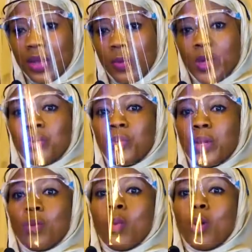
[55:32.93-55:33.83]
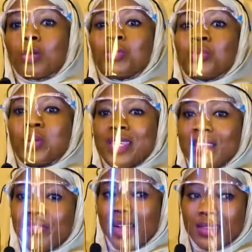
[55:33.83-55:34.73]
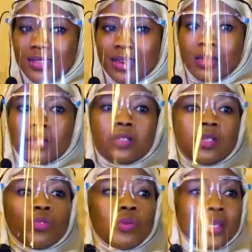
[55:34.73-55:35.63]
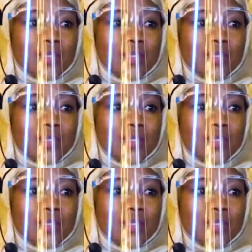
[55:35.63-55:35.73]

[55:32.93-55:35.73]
what do we want to give as a legacy to the